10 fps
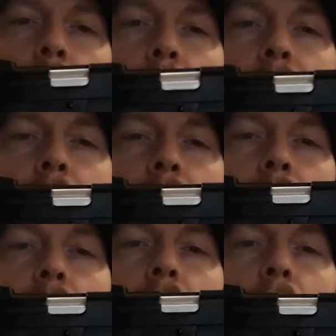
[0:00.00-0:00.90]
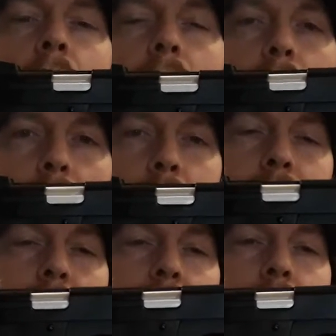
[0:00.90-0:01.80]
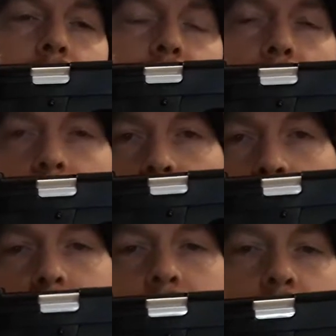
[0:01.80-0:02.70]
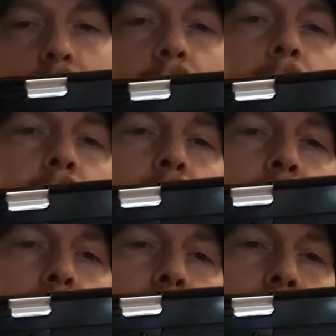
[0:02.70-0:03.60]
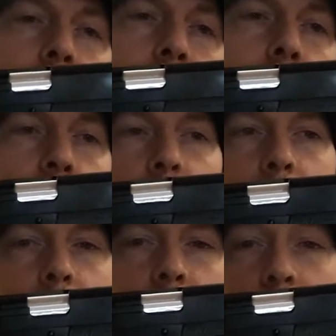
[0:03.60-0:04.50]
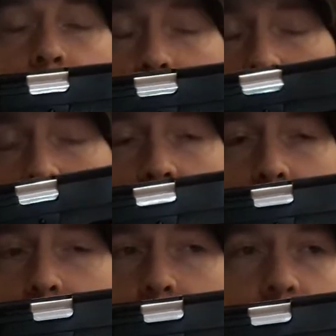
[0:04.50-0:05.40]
They are not easy guns if you want to stick a hop in it. Not that many people do, but